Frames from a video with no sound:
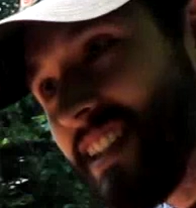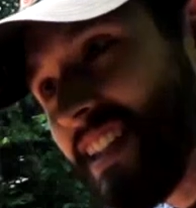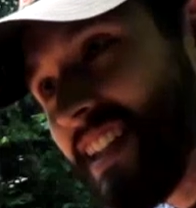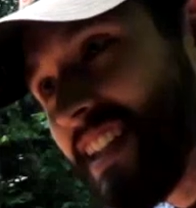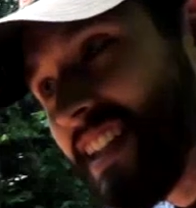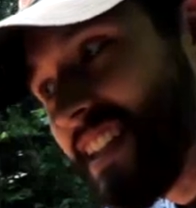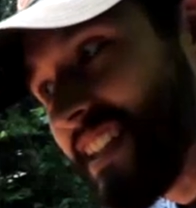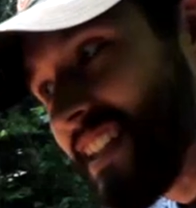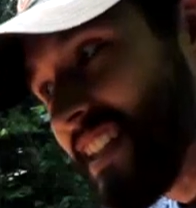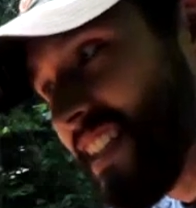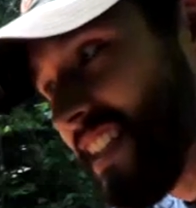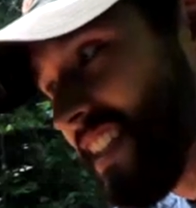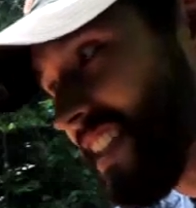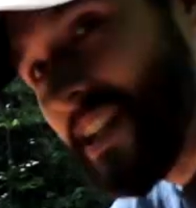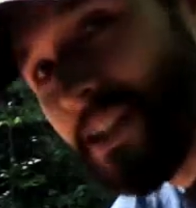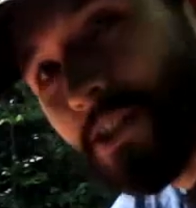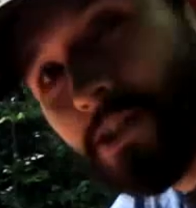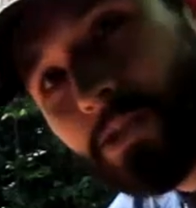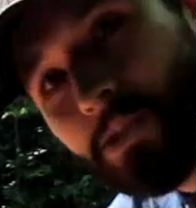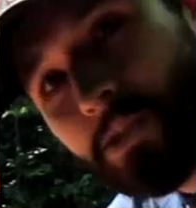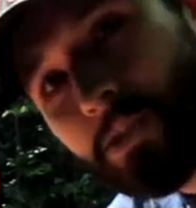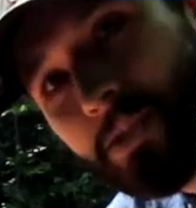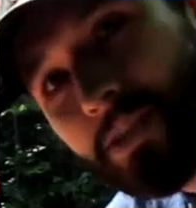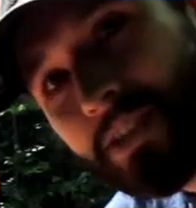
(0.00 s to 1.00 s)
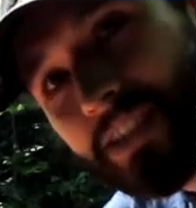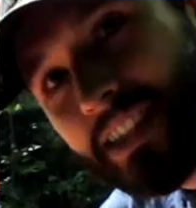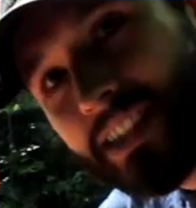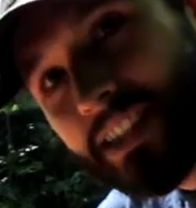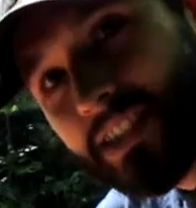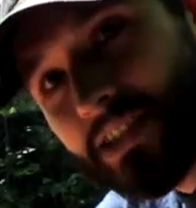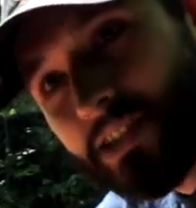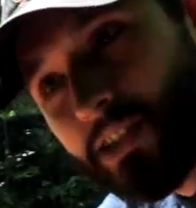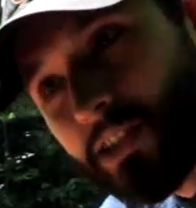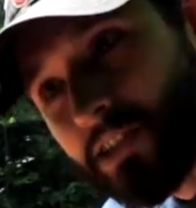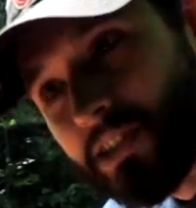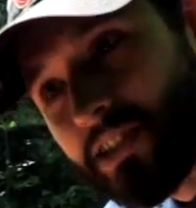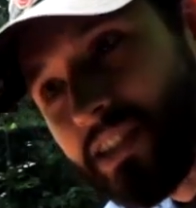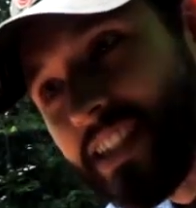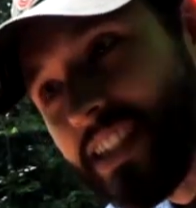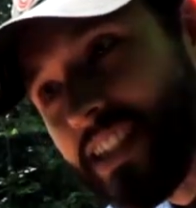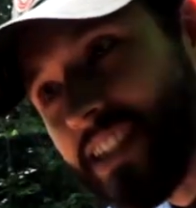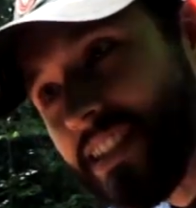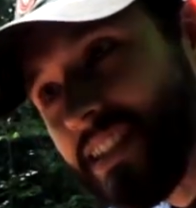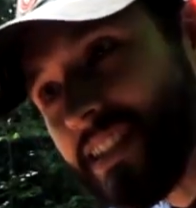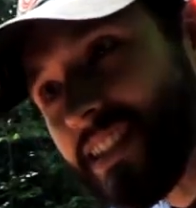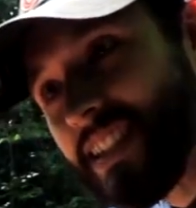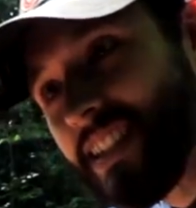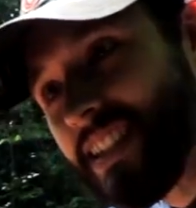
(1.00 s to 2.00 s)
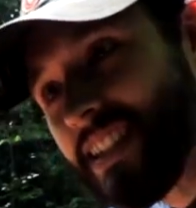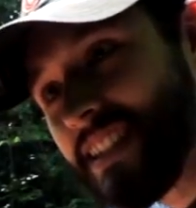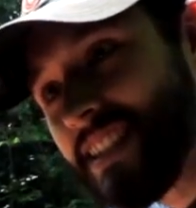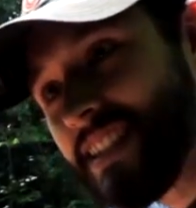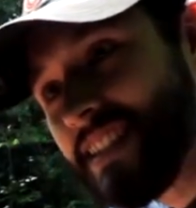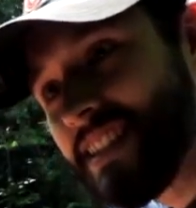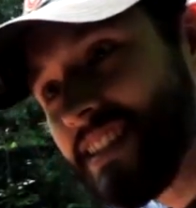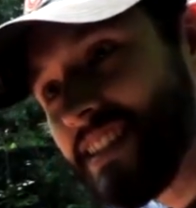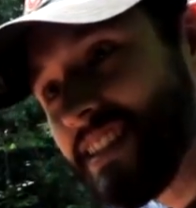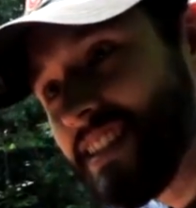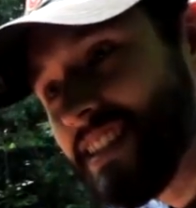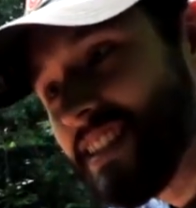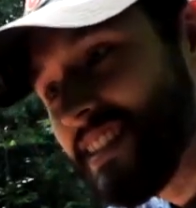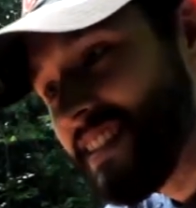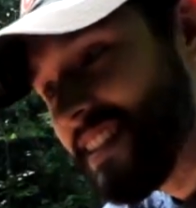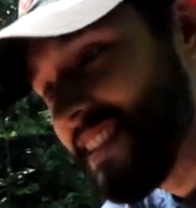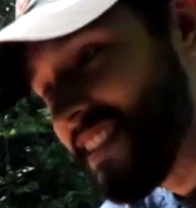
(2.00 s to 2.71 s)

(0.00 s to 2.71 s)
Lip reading: that how loose this dirt is, because